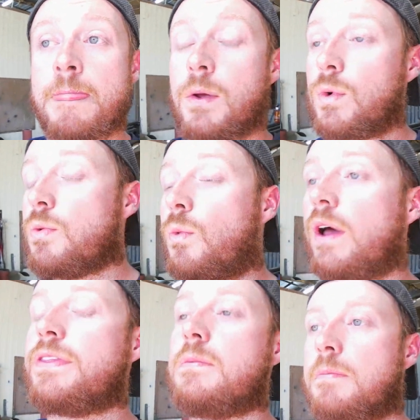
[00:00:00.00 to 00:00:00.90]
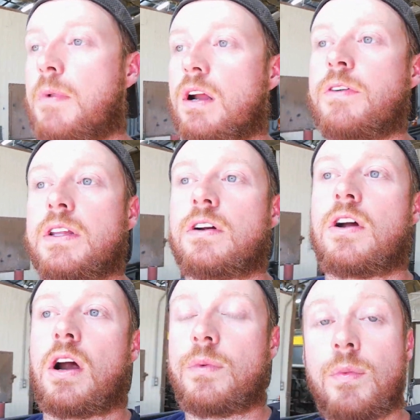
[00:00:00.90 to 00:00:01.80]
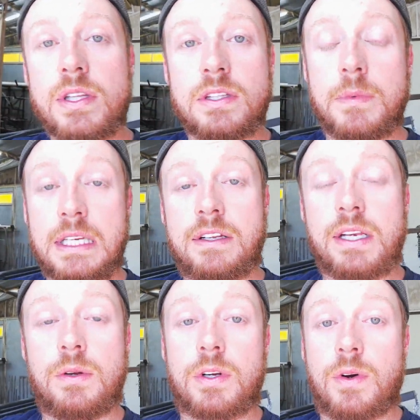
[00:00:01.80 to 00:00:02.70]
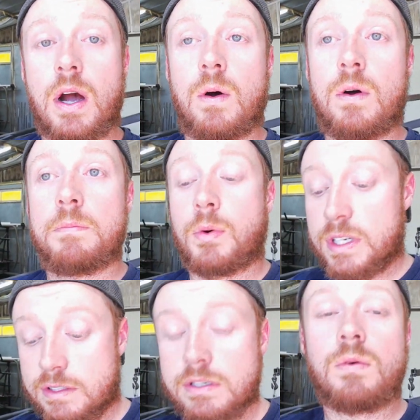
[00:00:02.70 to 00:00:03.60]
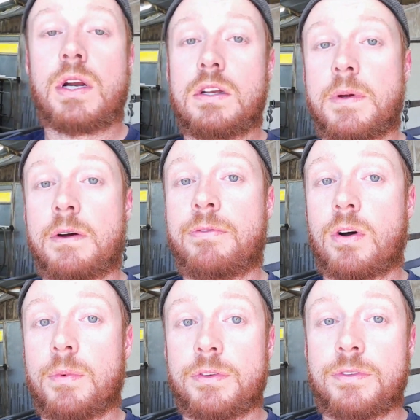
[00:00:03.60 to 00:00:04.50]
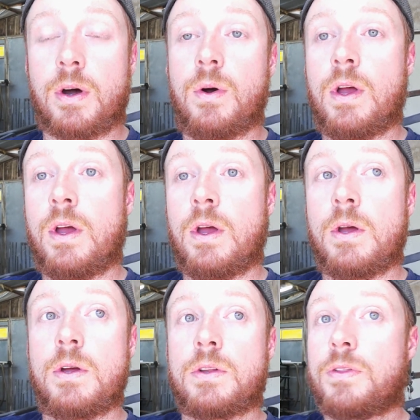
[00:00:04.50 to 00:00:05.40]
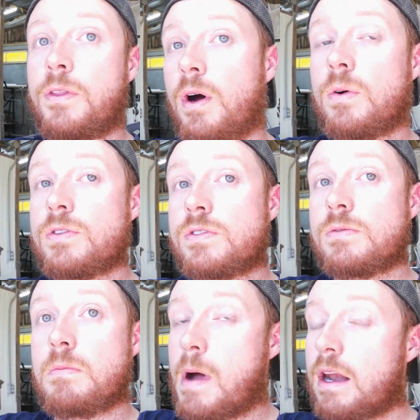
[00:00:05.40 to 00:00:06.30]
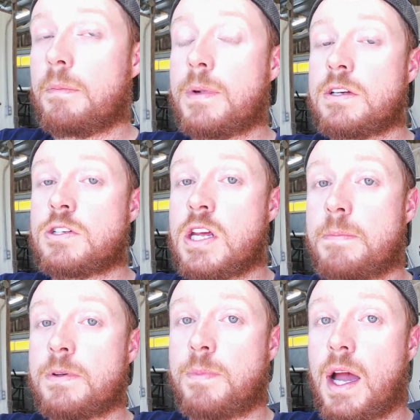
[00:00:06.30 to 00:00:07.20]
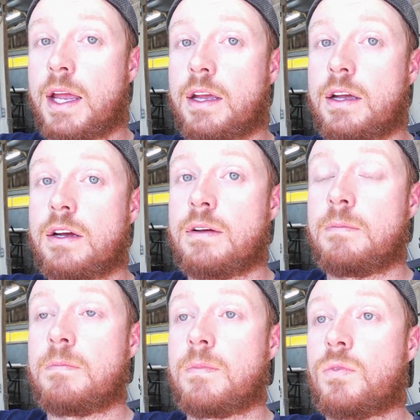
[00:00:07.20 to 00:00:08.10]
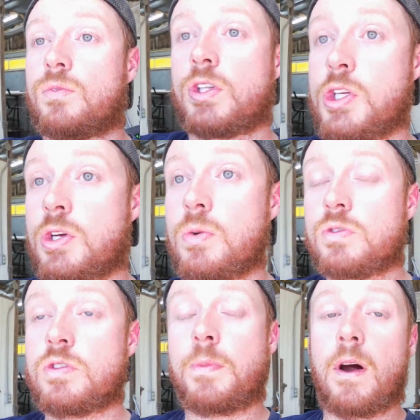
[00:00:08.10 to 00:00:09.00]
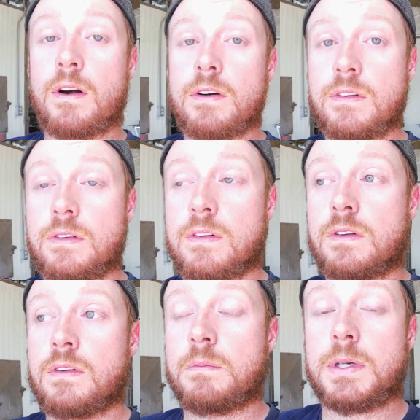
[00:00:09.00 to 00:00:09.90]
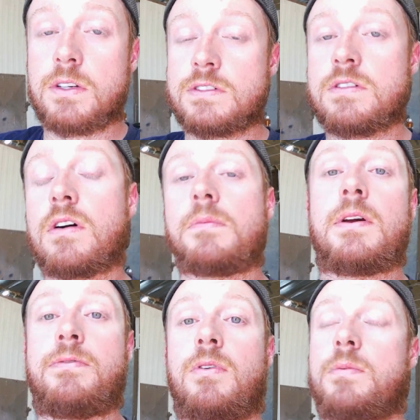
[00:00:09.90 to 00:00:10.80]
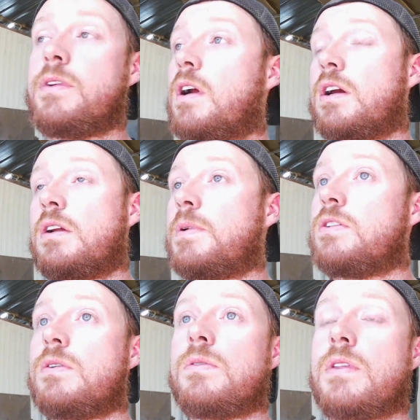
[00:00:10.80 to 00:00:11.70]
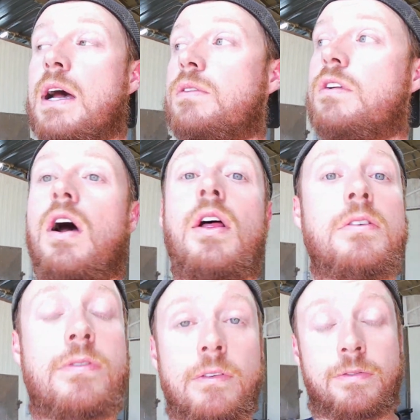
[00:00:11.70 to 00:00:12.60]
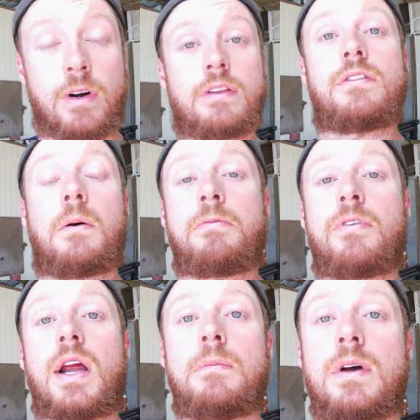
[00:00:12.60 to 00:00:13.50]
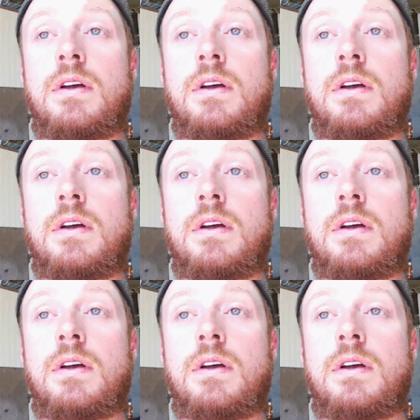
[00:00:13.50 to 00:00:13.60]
We want them to modify their car. We want them to continue to grow, but we still want it to be affordable. So those might not be as cheap as buying used parts, but they're still going to be affordable. They're not going to be $2,000 for a front subframe.